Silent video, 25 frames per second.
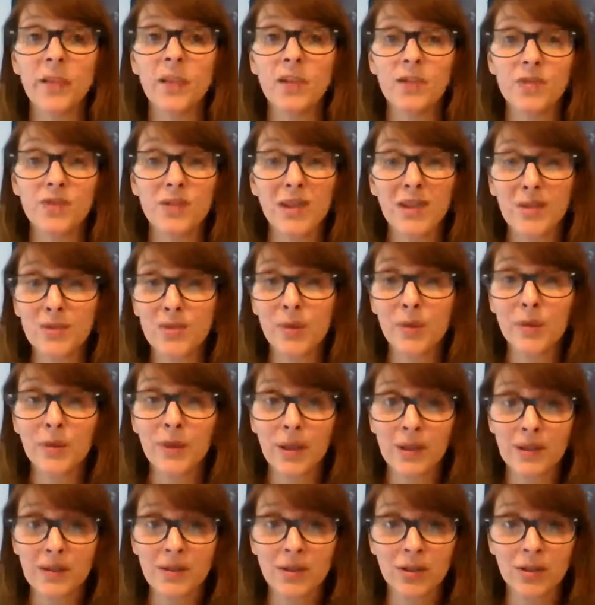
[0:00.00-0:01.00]
So that's what we're
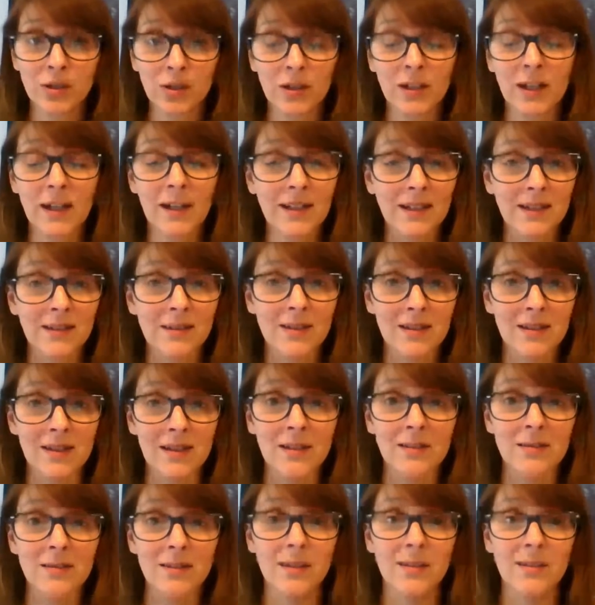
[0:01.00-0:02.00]
going to look at in
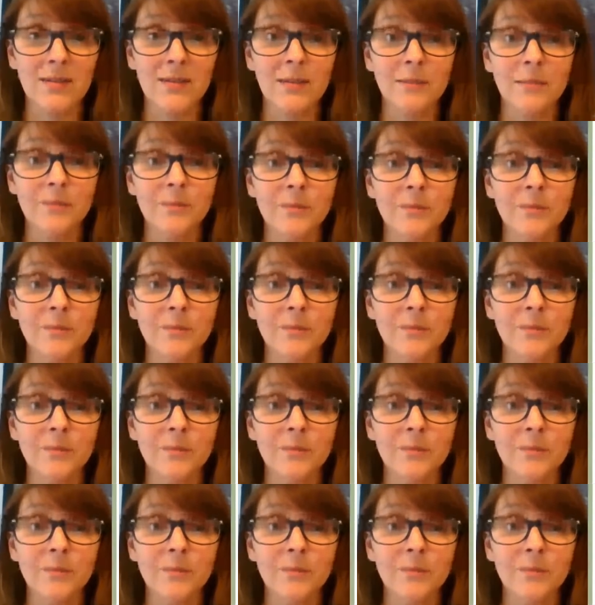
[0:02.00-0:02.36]
today's lesson.